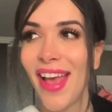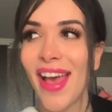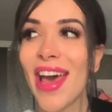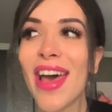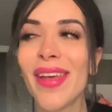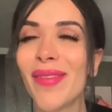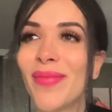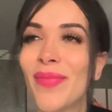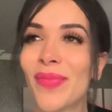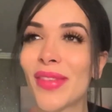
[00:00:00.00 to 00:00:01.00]

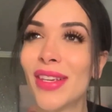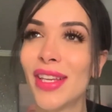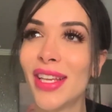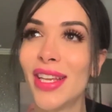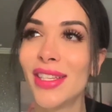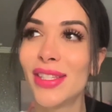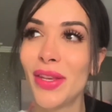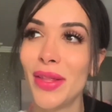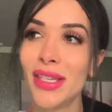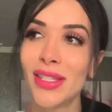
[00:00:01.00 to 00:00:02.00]
um,
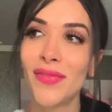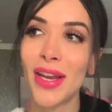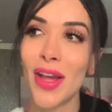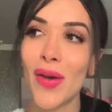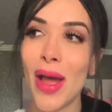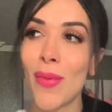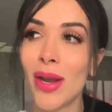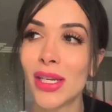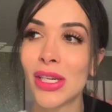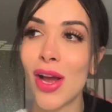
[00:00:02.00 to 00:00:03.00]
so this video, I
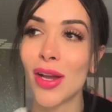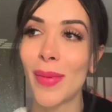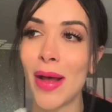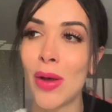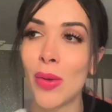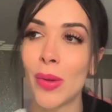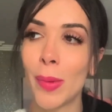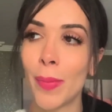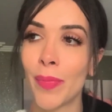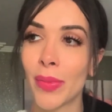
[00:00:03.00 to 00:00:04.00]
wanted to talk about
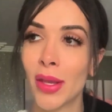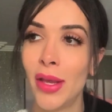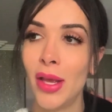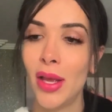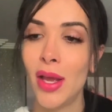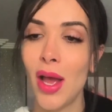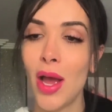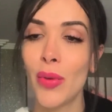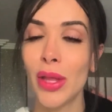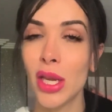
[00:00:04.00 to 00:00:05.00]
a
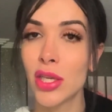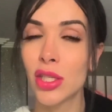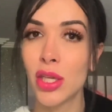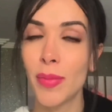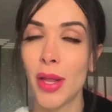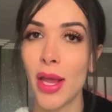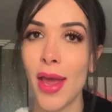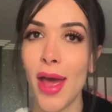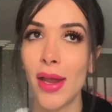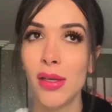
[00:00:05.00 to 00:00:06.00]
relationship that I
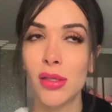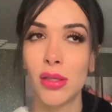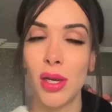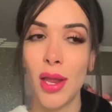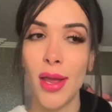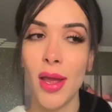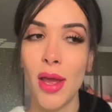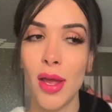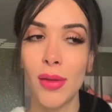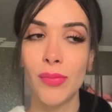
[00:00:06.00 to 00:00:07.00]
had
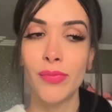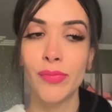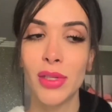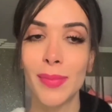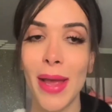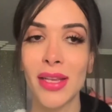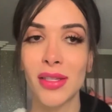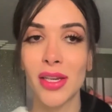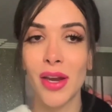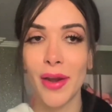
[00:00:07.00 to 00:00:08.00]
this past
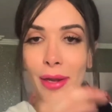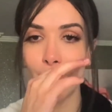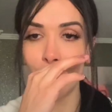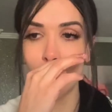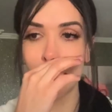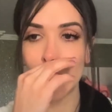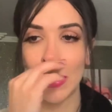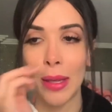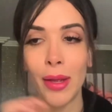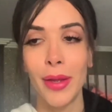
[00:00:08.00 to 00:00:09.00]
year, and it was
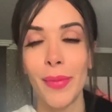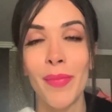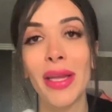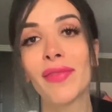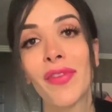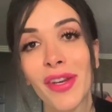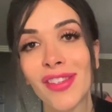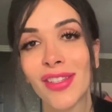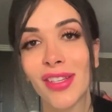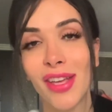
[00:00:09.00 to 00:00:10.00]
my
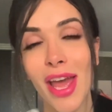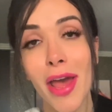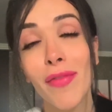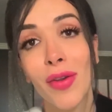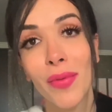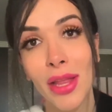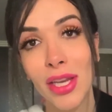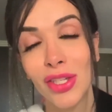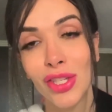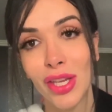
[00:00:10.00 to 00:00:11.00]
first ever
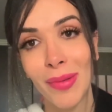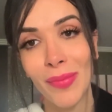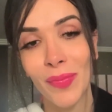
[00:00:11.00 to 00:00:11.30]
relationship.